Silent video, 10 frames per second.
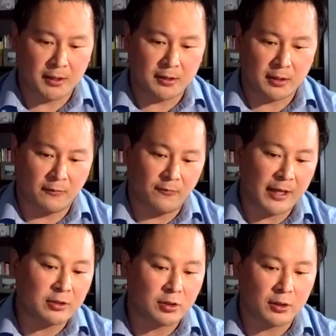He's an
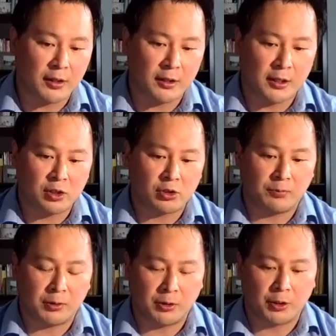inventor and an
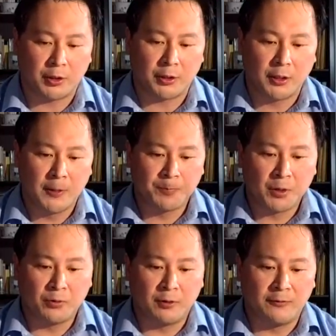entrepreneur
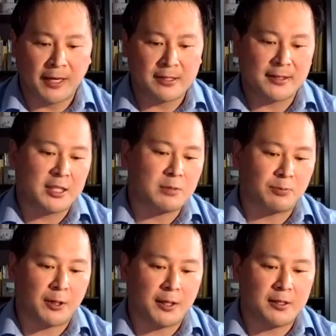with vast
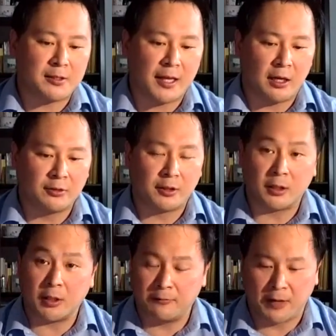experience in
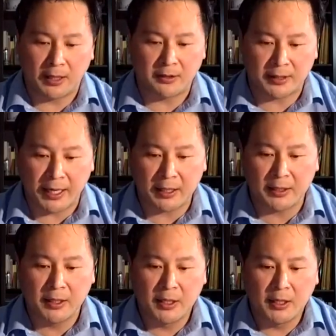healthcare and fine tech.
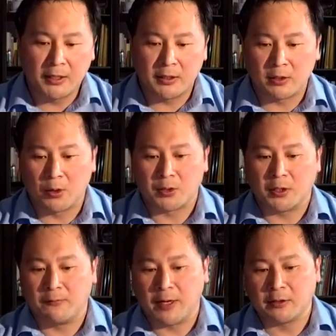He's also the
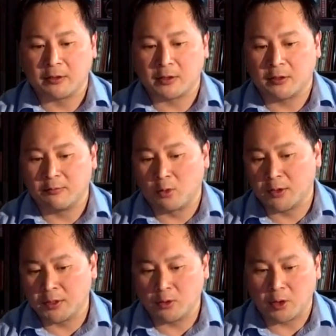inventor of more
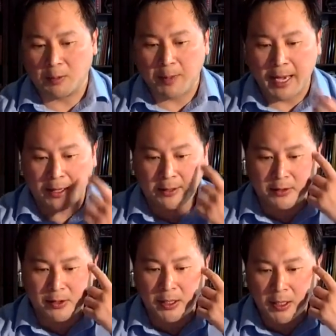than 20
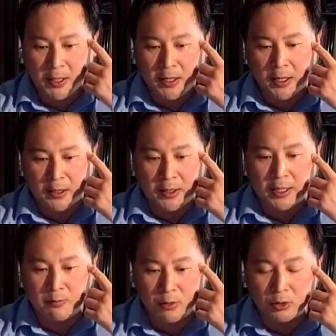patents and
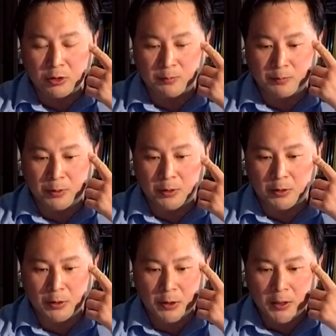led
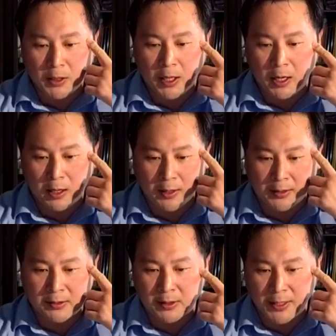multiple
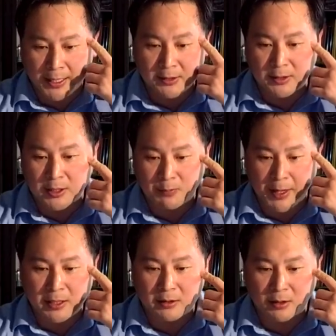exits
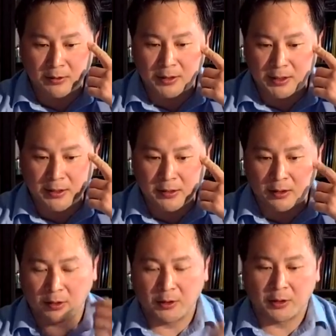based on these and
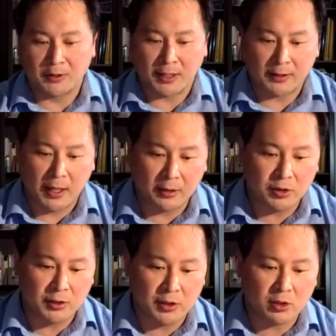other
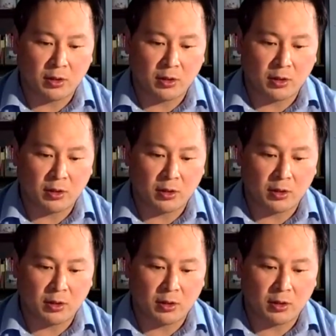technologies.